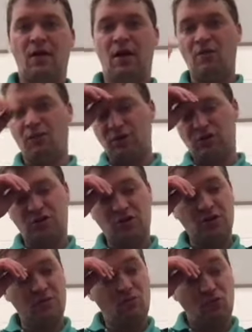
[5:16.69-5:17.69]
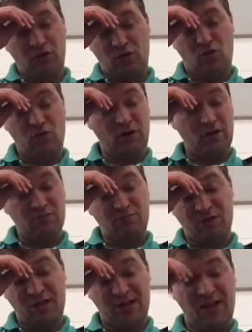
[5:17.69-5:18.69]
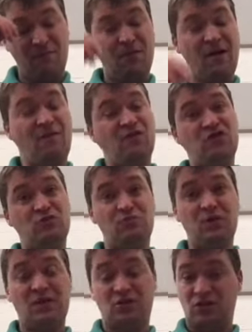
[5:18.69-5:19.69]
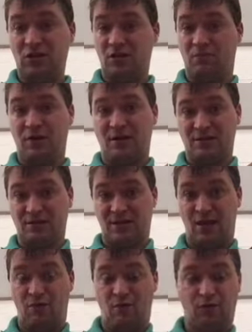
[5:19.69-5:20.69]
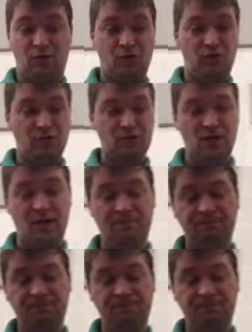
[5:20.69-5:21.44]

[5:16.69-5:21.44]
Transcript: I want to show you more chords, but it might just be that you need to practice that one for a long time.